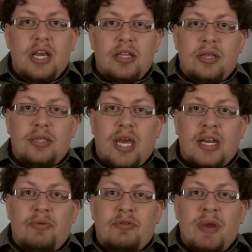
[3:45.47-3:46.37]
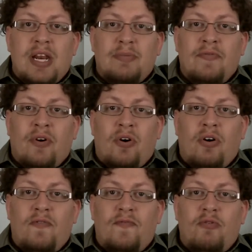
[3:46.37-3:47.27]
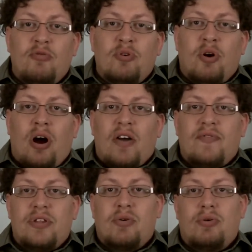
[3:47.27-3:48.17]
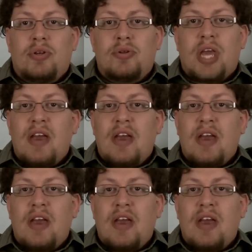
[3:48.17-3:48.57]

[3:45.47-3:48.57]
The Senate was made up of all former office holders.